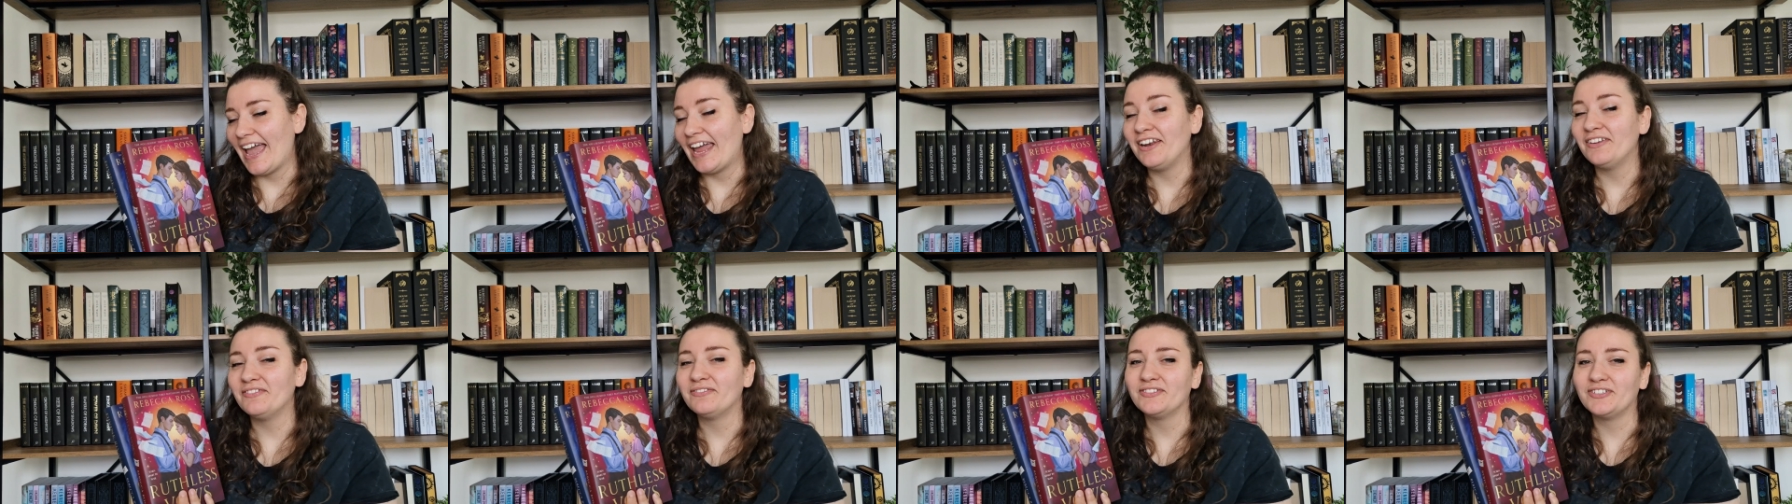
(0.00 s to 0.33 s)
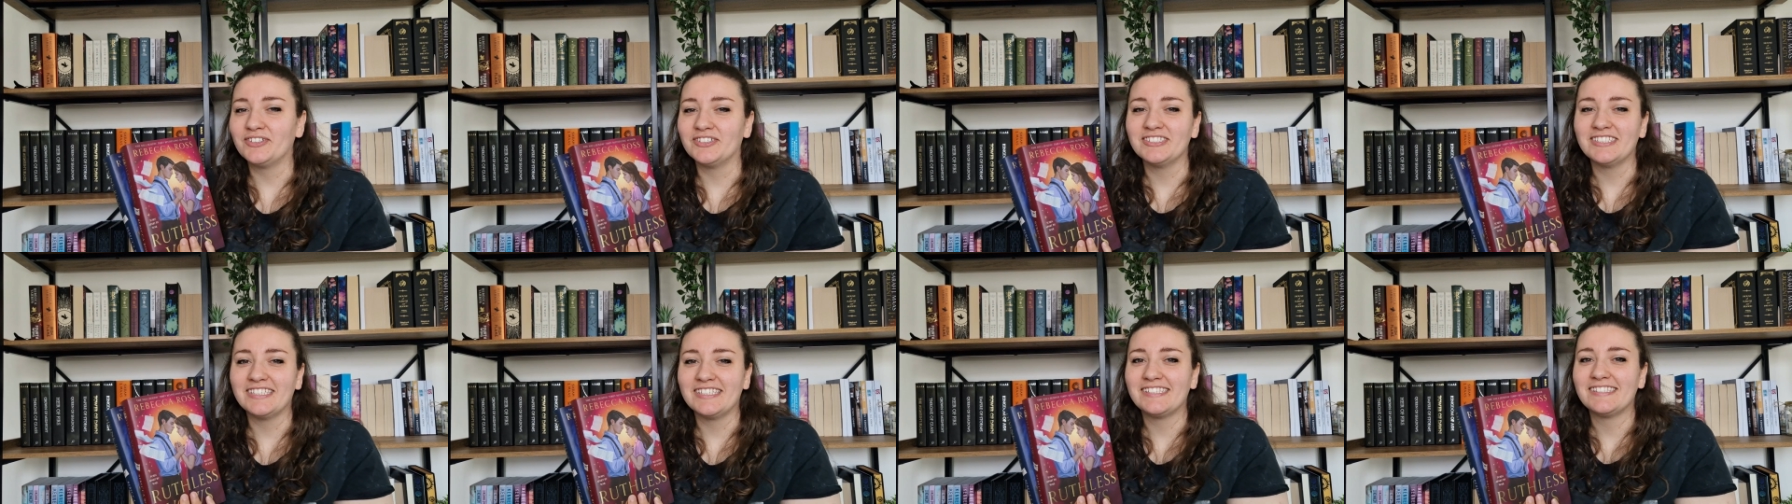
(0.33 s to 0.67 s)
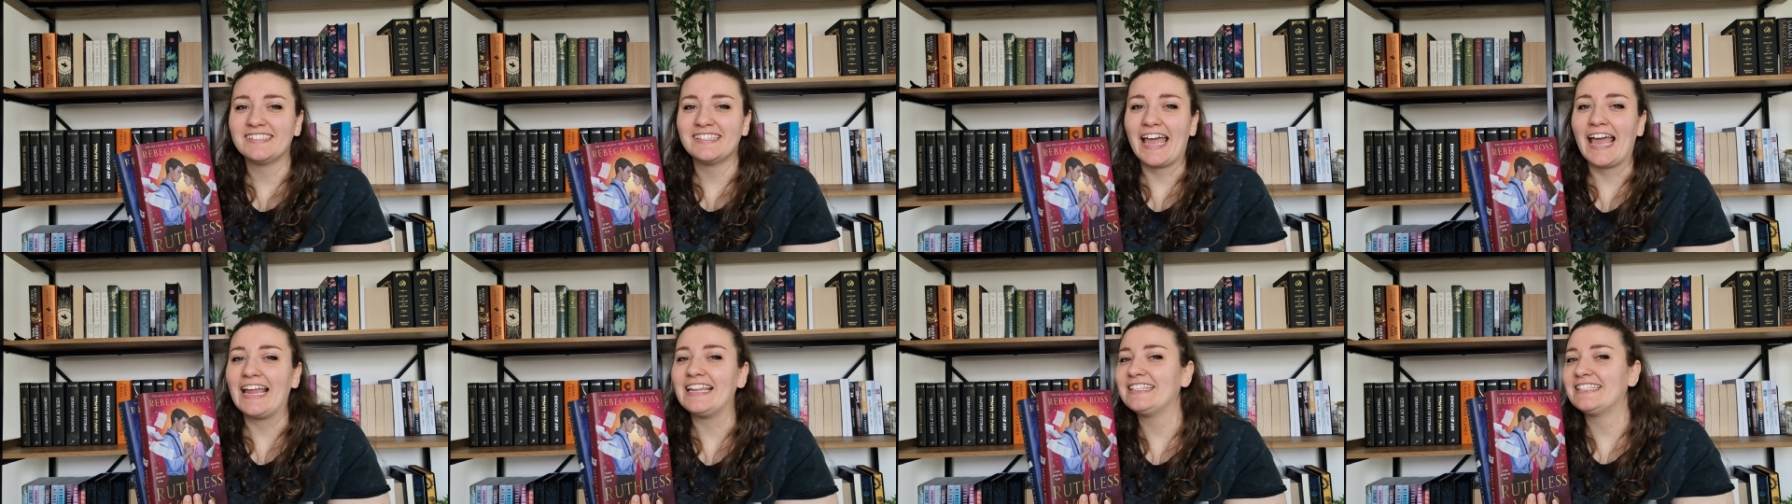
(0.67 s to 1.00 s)
And of course,
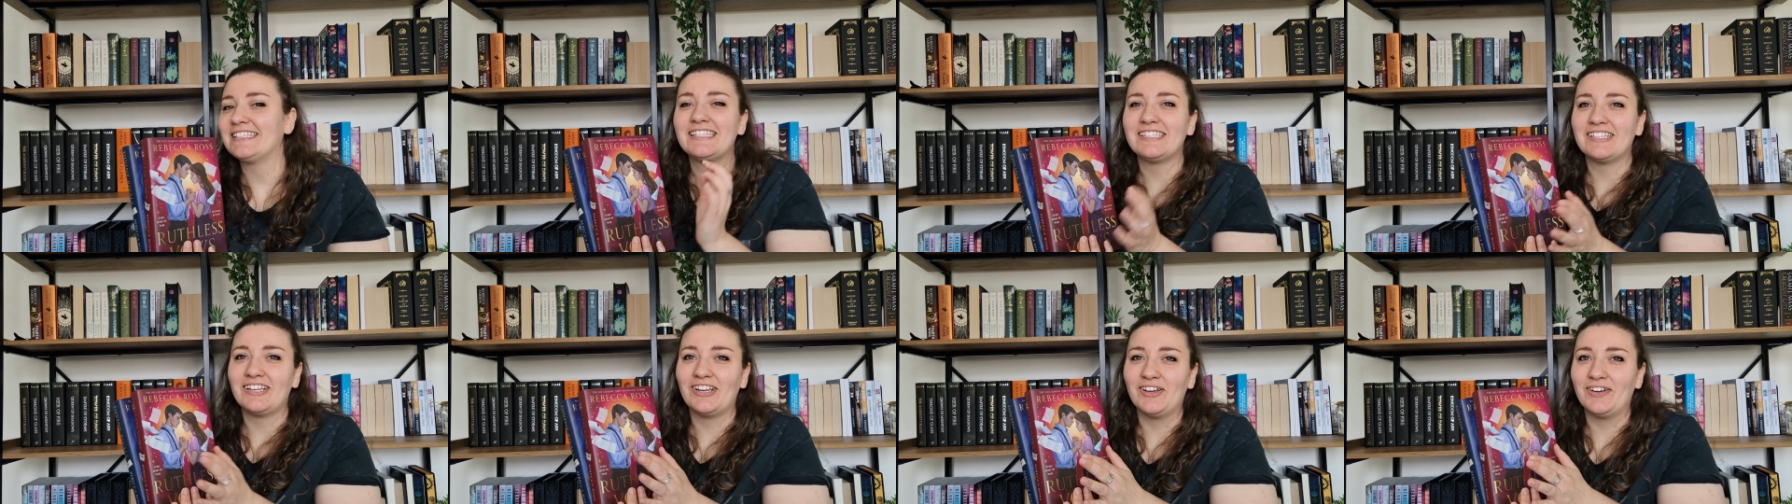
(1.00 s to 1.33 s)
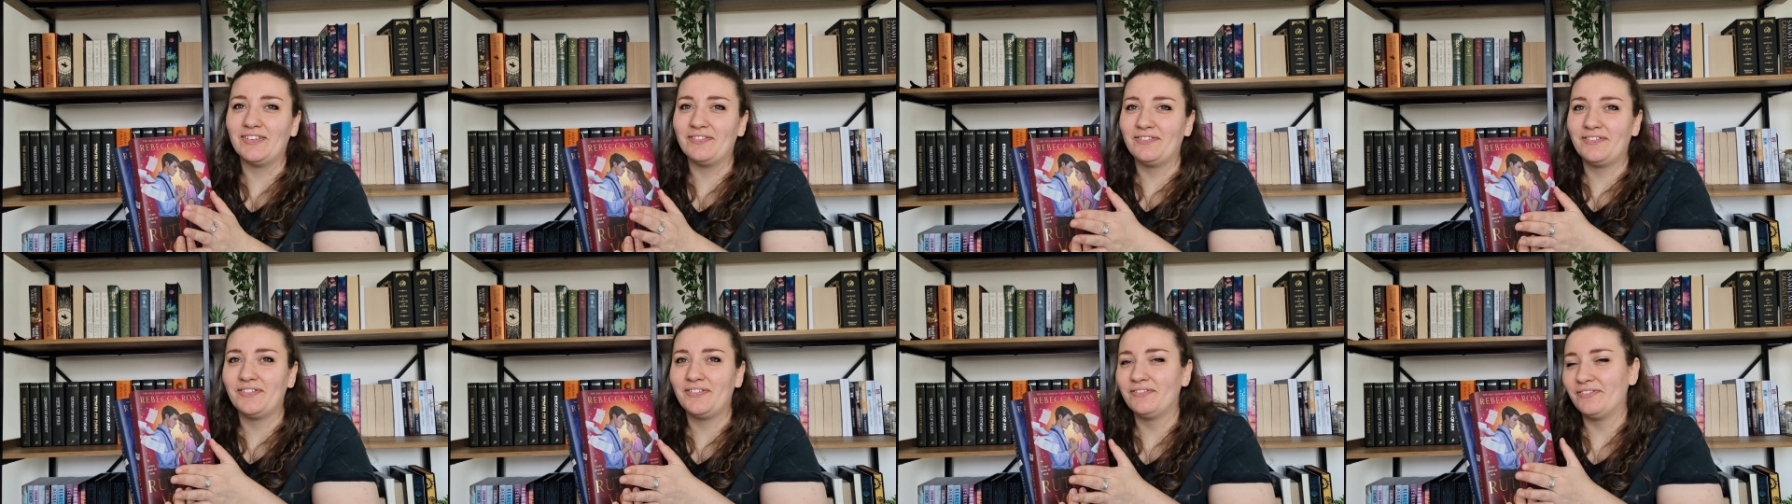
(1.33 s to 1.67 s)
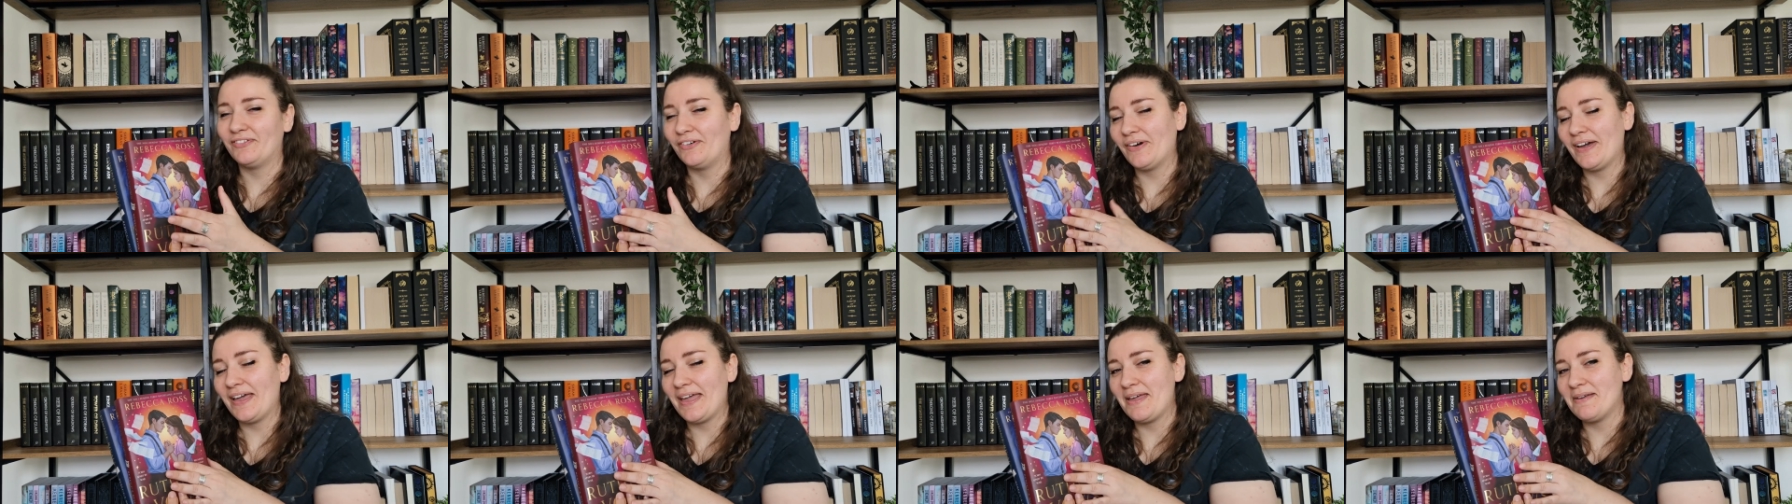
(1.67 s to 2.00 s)
it's insta love
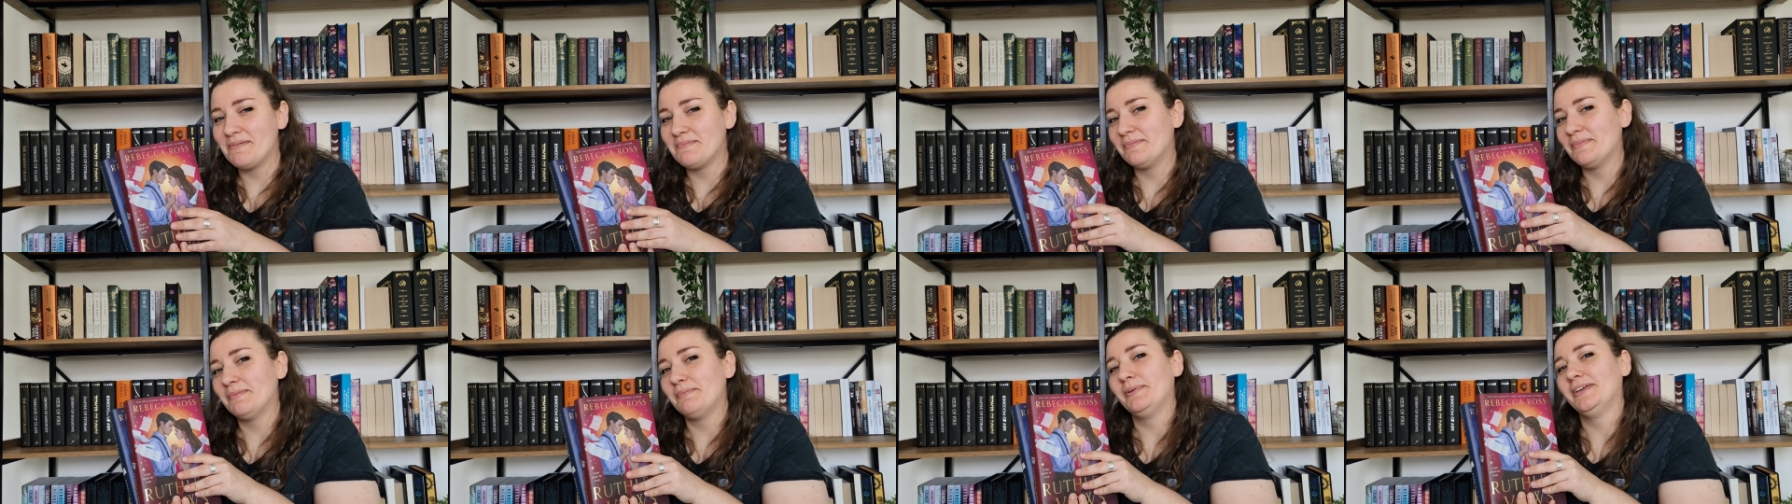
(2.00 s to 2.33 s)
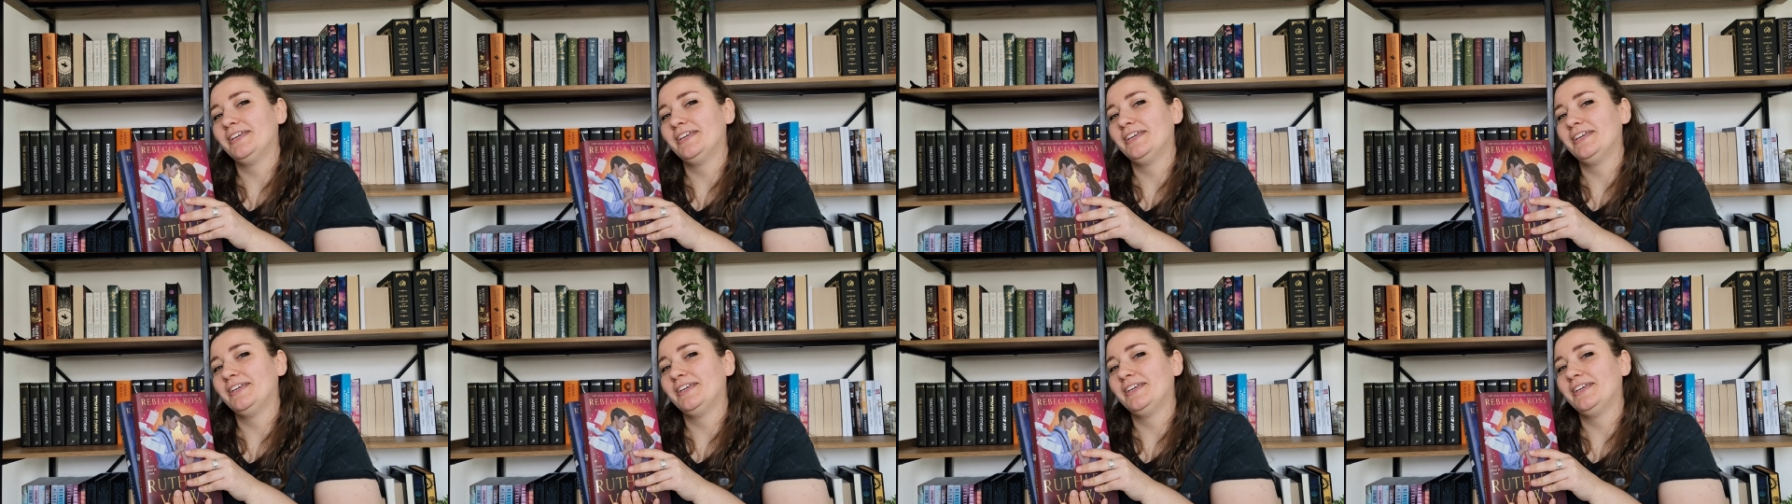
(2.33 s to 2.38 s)
for him